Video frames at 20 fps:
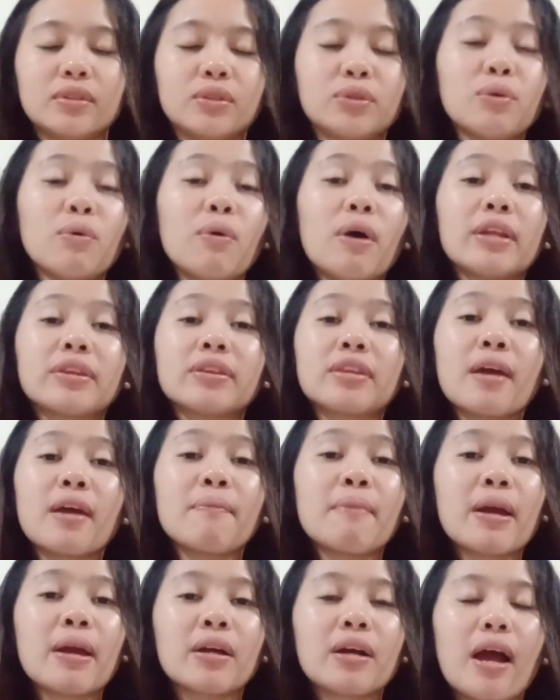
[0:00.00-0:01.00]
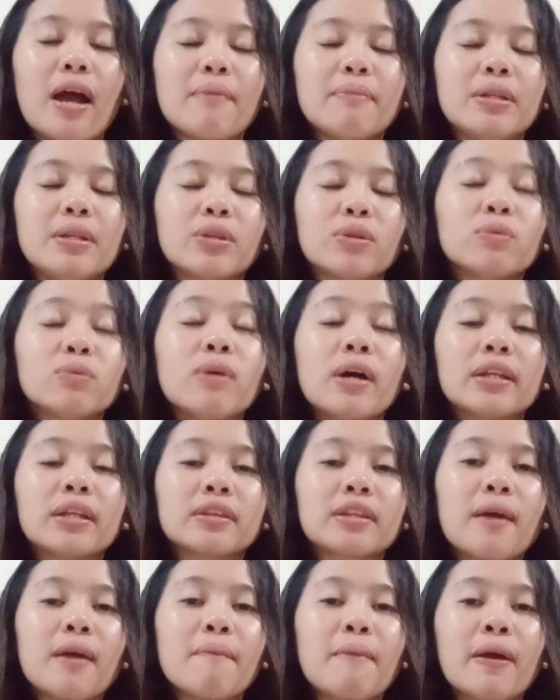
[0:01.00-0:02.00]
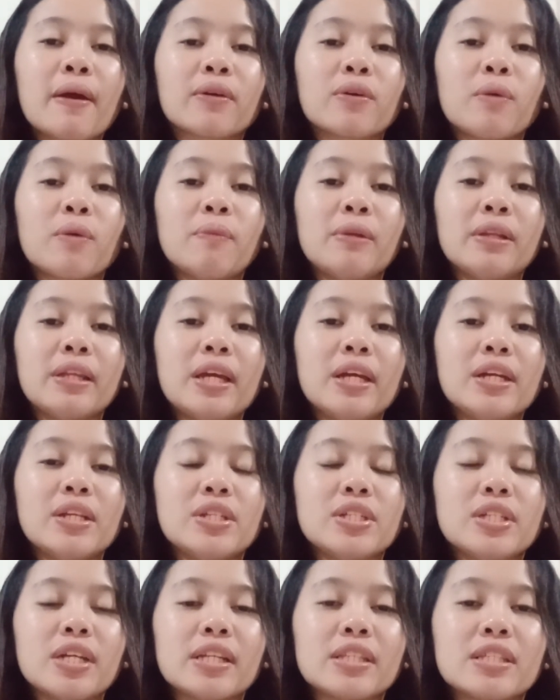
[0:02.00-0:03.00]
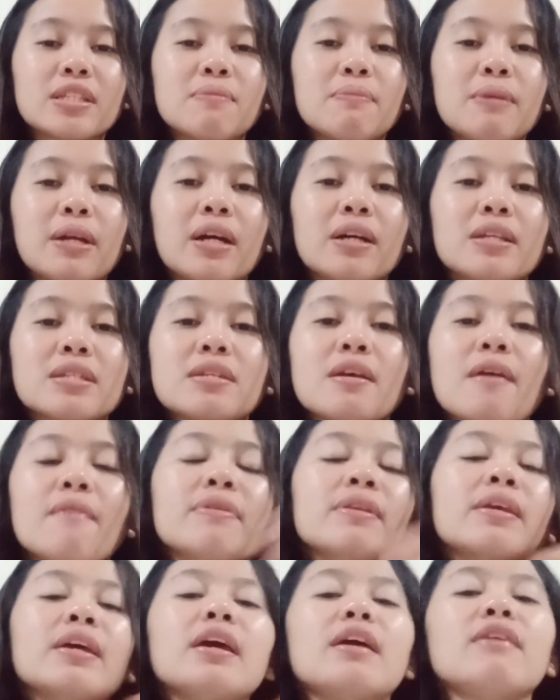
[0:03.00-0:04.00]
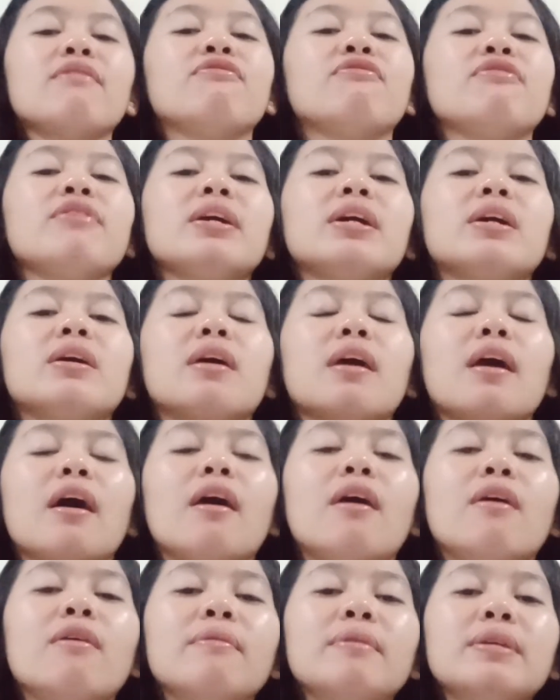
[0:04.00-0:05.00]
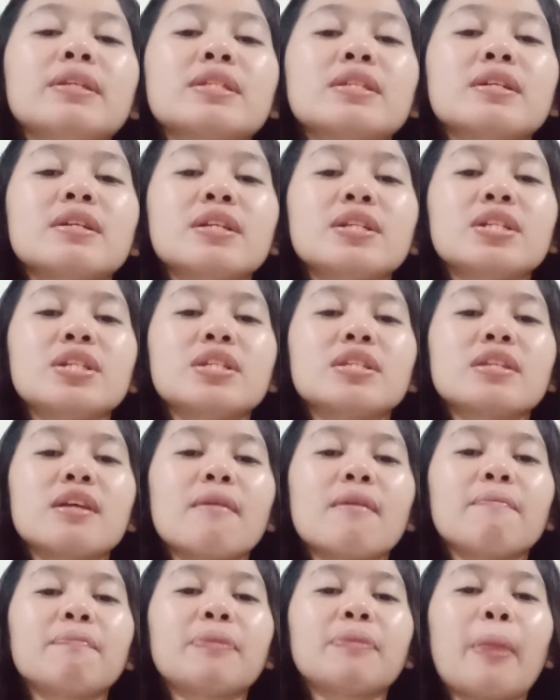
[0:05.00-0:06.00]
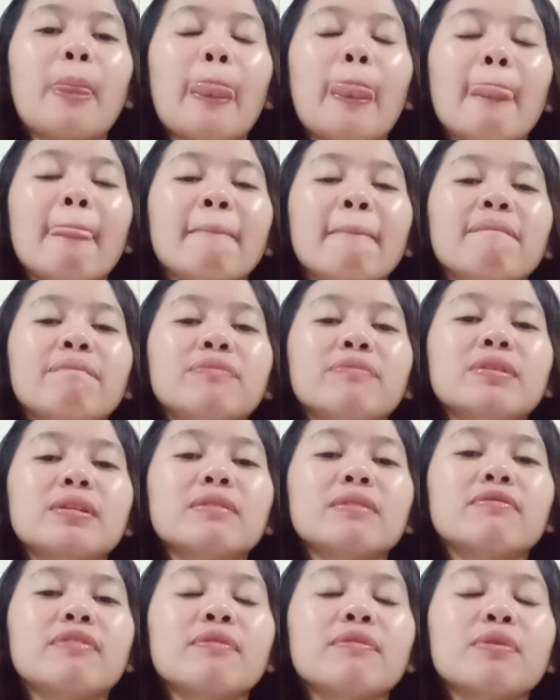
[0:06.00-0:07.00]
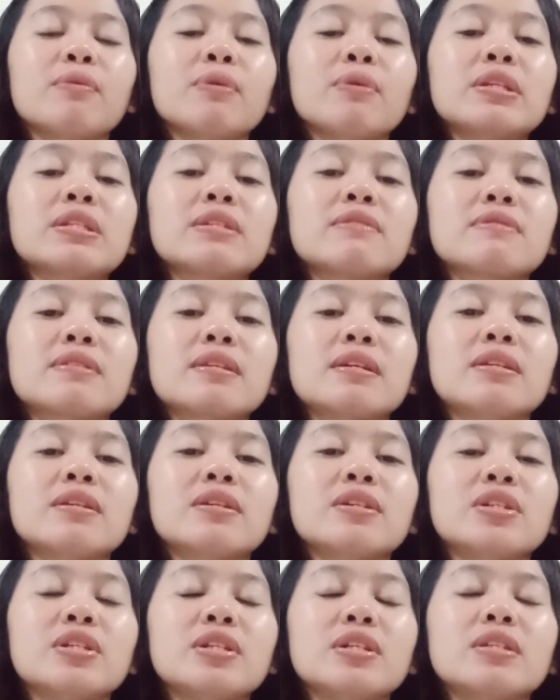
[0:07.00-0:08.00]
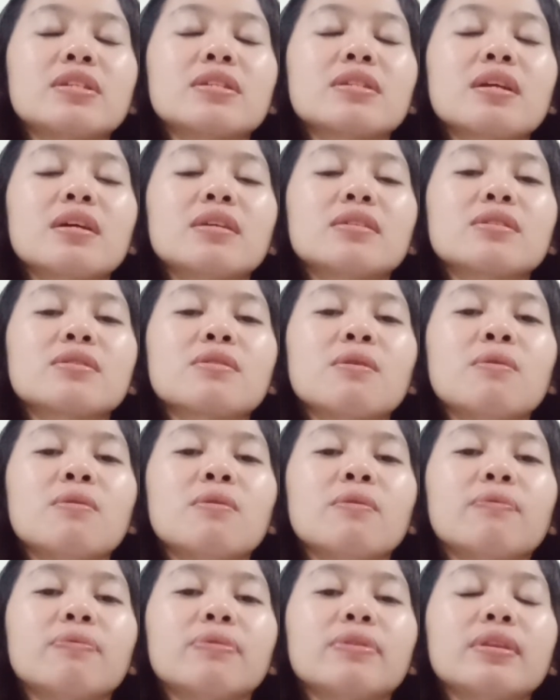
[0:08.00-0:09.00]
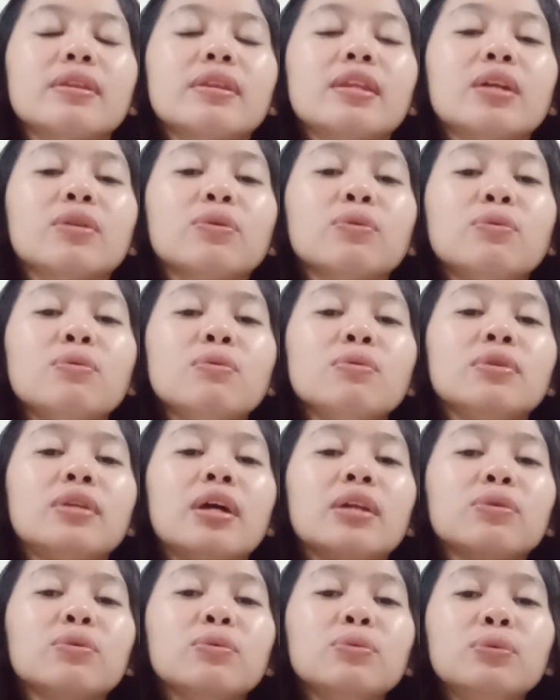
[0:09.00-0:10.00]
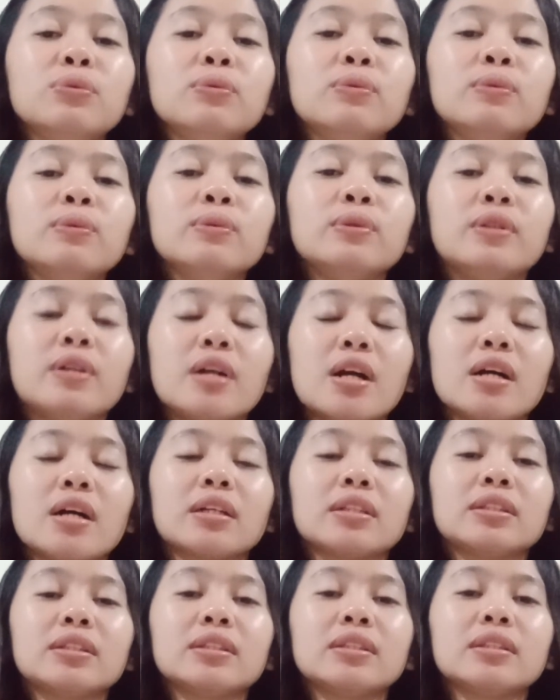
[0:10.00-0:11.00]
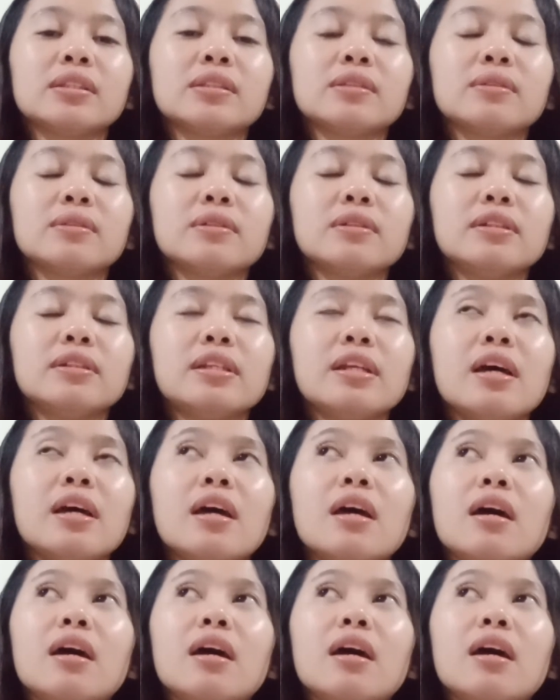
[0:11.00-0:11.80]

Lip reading: two antimicrobial agents, because if we in synergism, from the words of synergist, so the two drugs could